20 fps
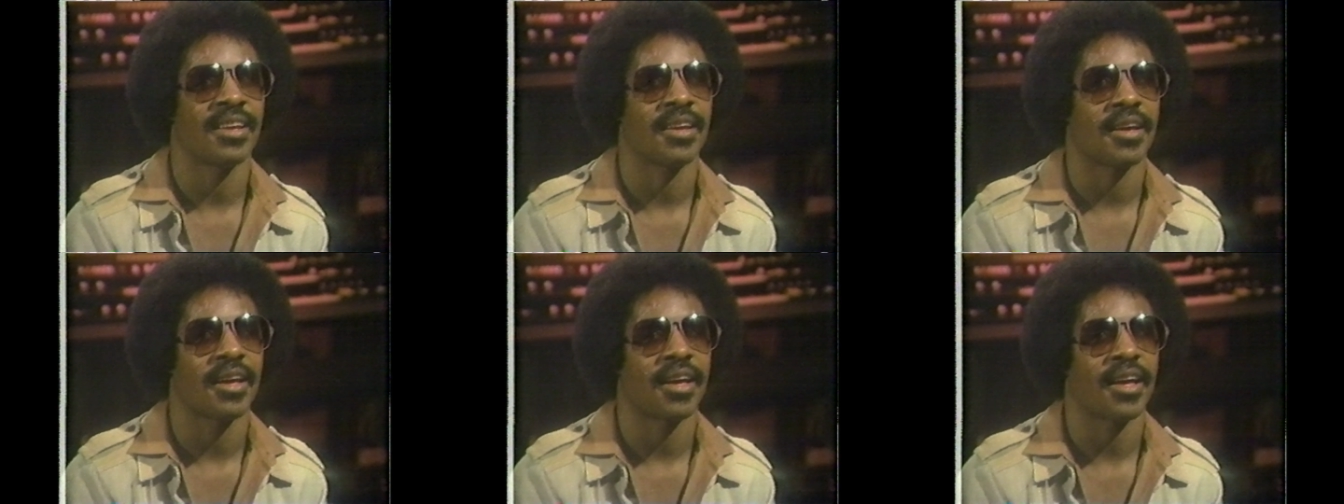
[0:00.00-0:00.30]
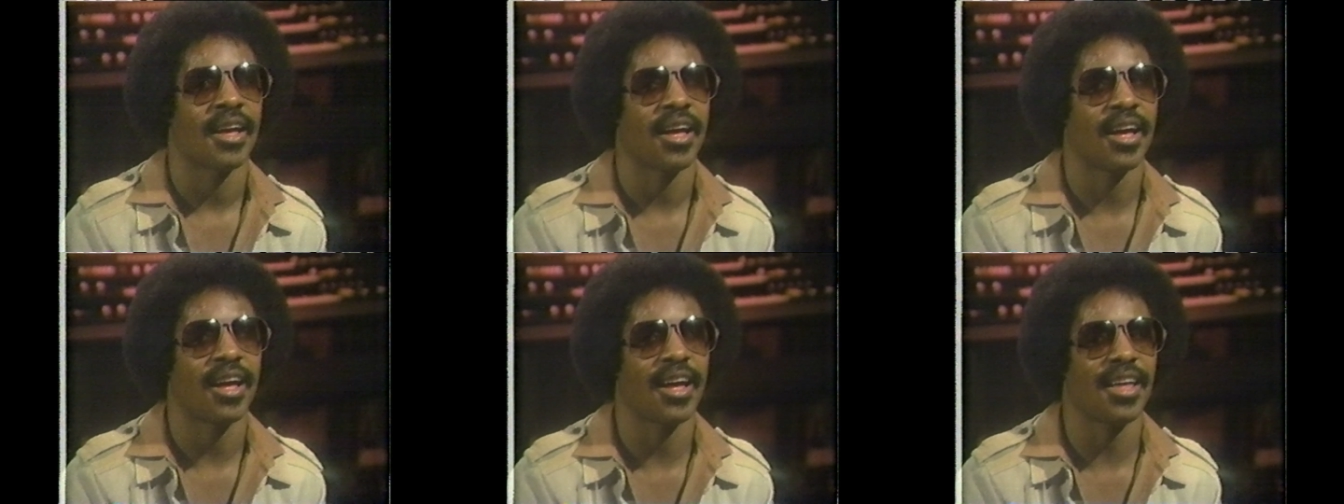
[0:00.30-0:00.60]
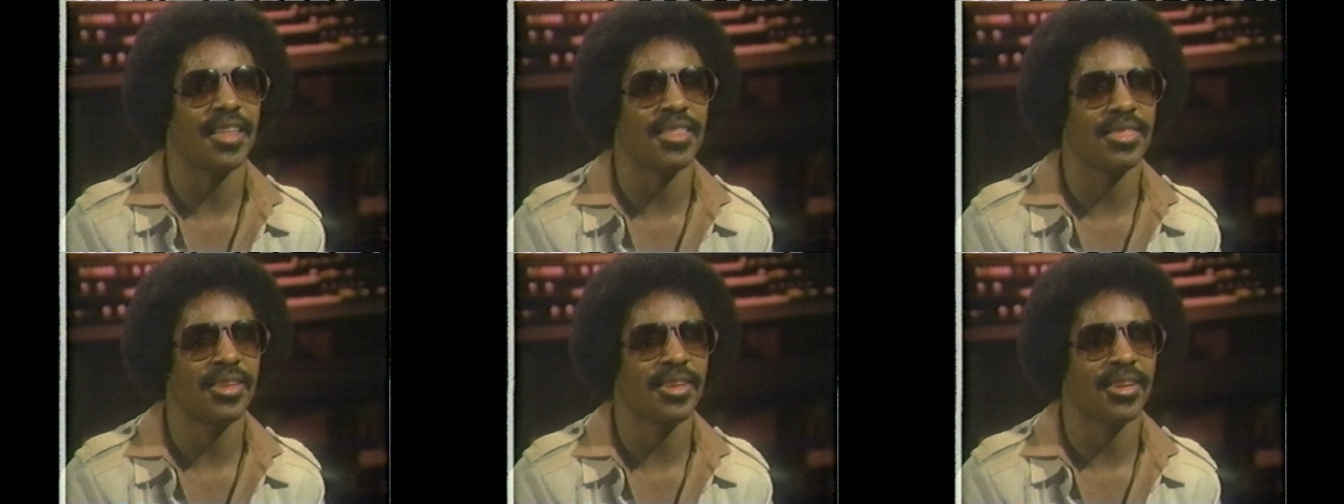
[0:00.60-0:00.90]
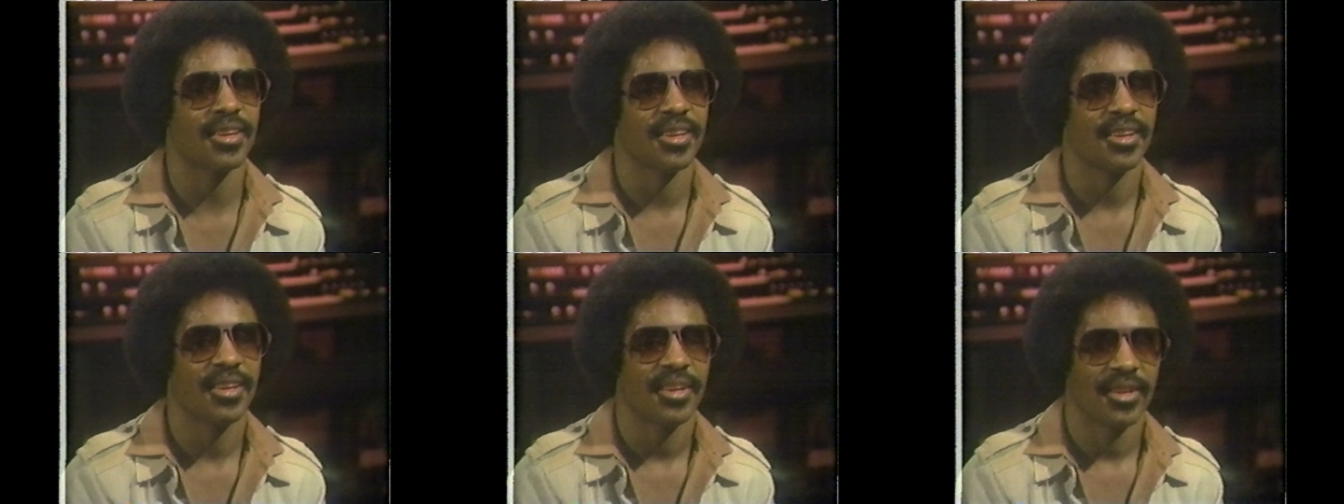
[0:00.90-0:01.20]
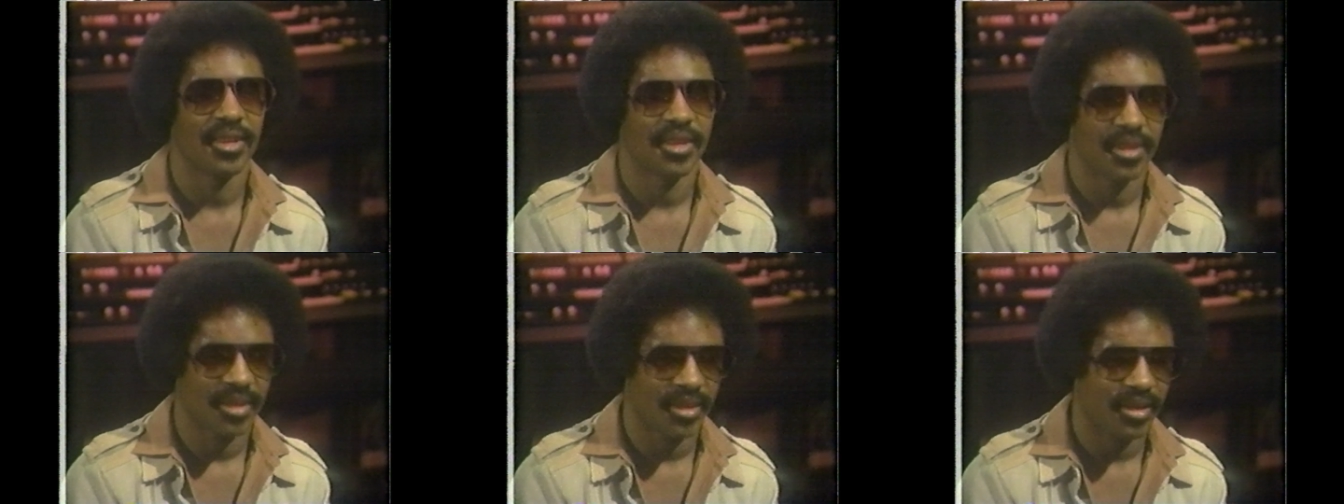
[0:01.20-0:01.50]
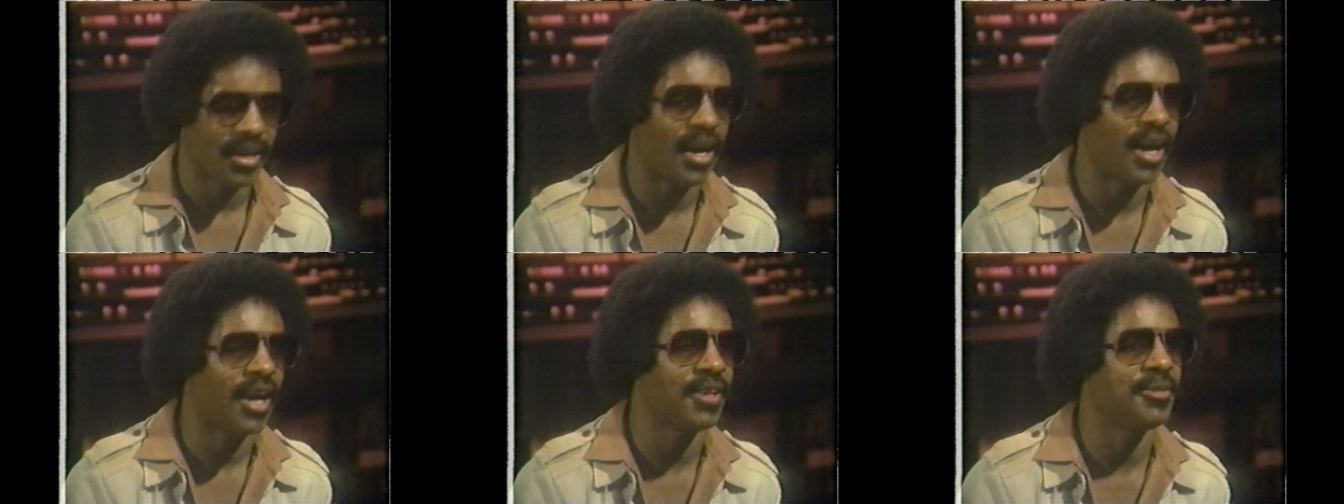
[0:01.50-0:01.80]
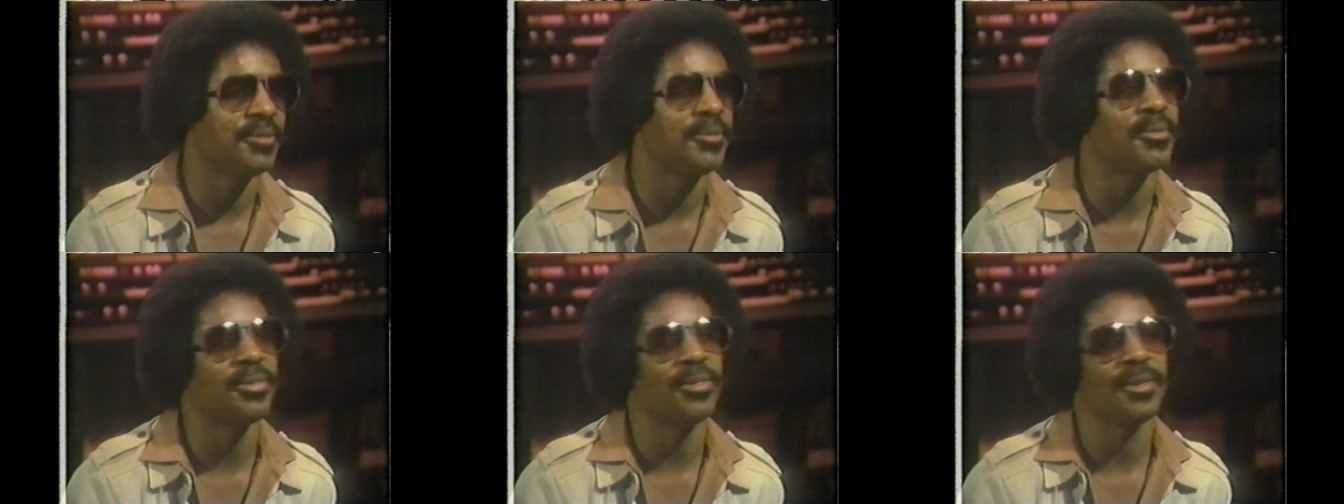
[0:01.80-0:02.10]
Yeah. I think... I
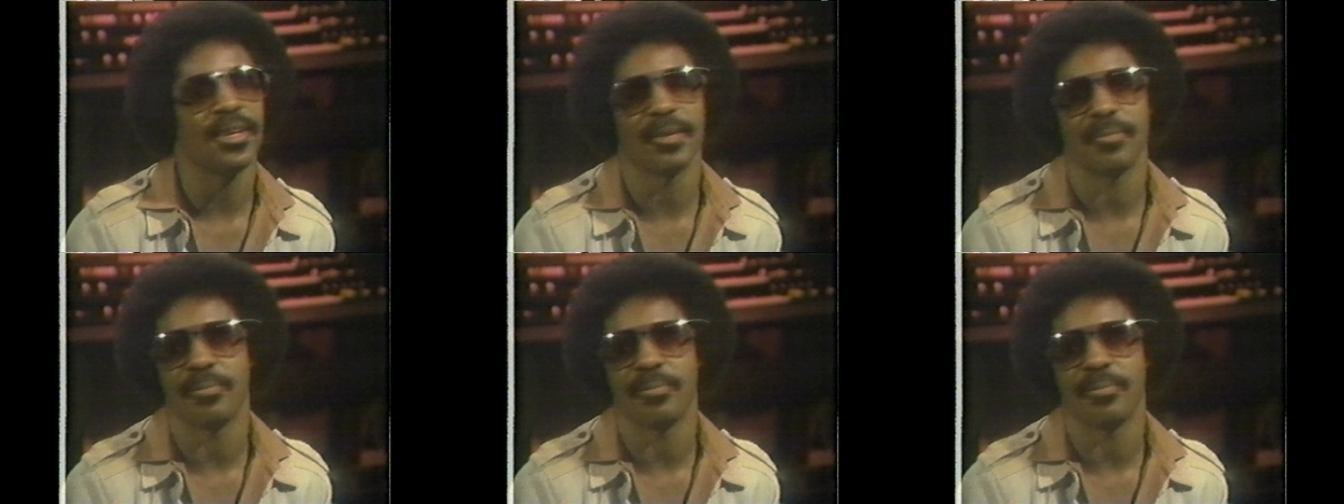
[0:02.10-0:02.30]
do think